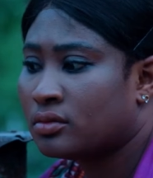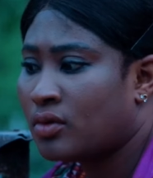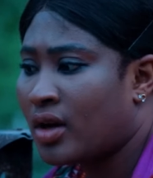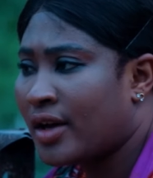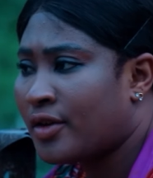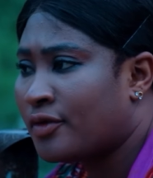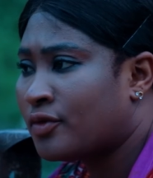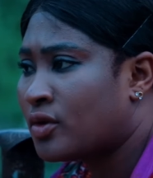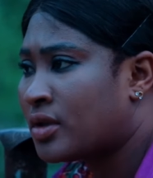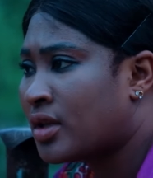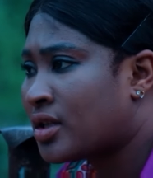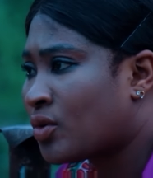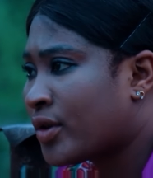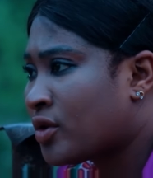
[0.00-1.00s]
What kind of
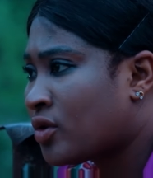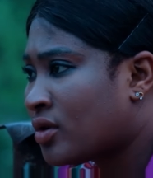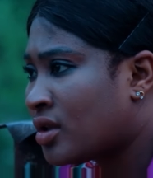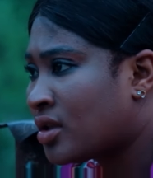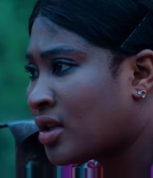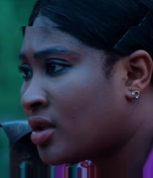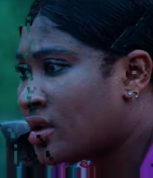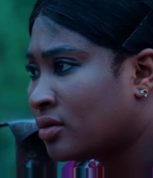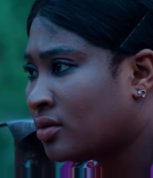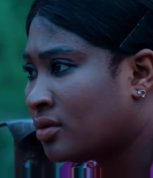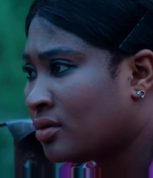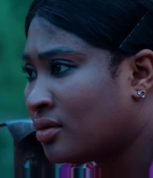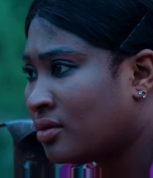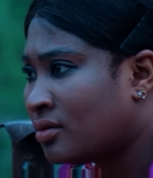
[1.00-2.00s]
nonsense question is that one?
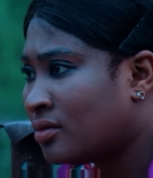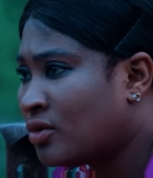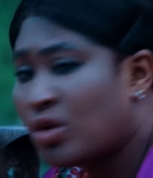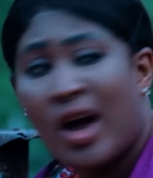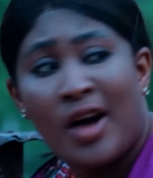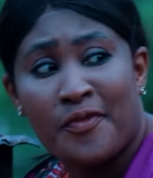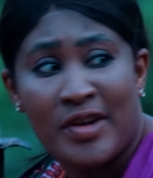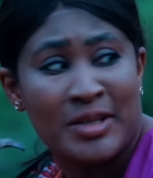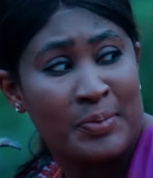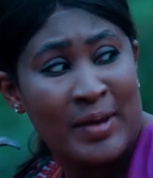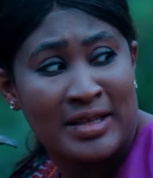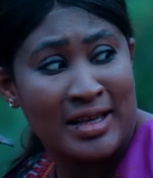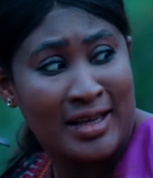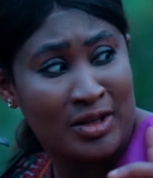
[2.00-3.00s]
You don't have
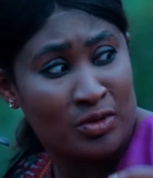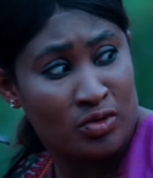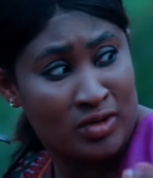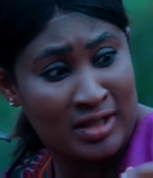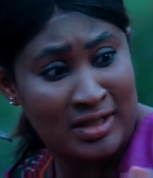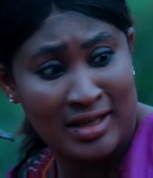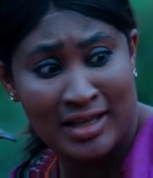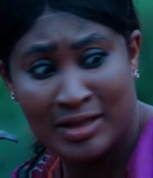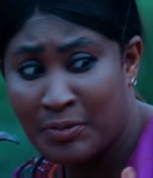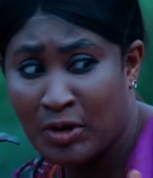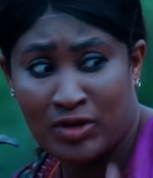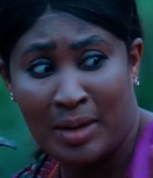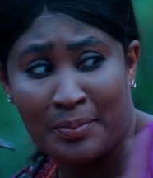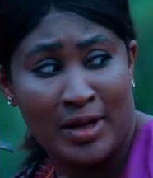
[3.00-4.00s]
respect again with this girl. Is it
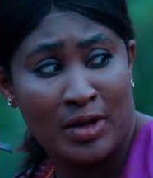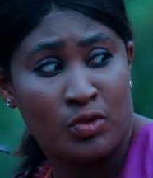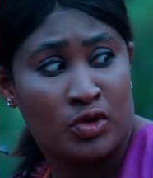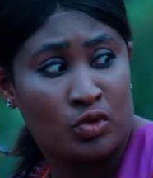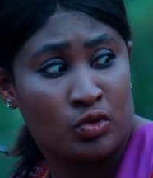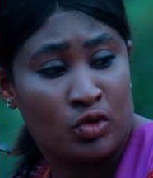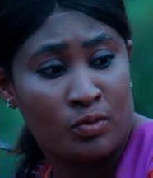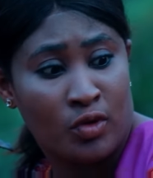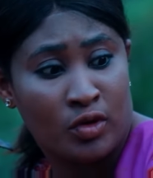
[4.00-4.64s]
because I'm playing with you too